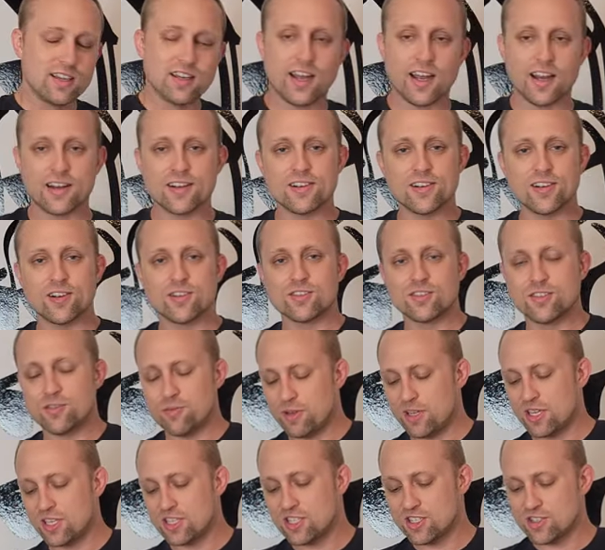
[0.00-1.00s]
I don't know. To
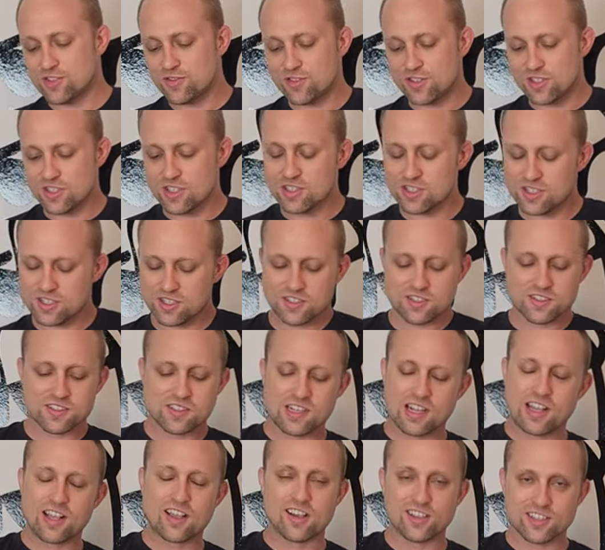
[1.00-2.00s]
me, it just feels
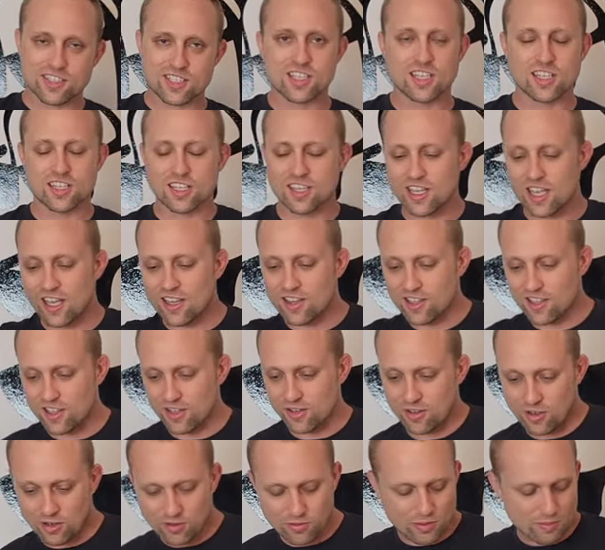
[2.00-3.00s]
slightly
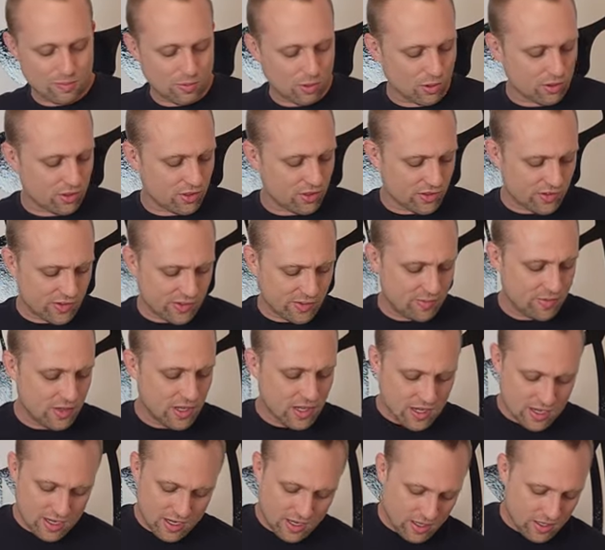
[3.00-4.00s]
elegant. That'd be both of them.
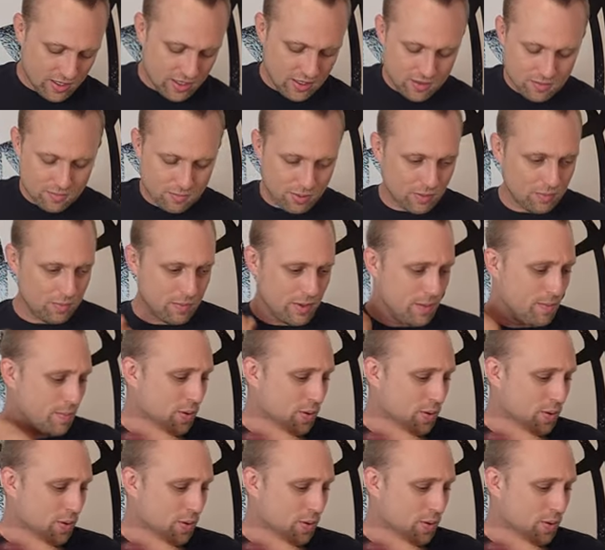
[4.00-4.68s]
But me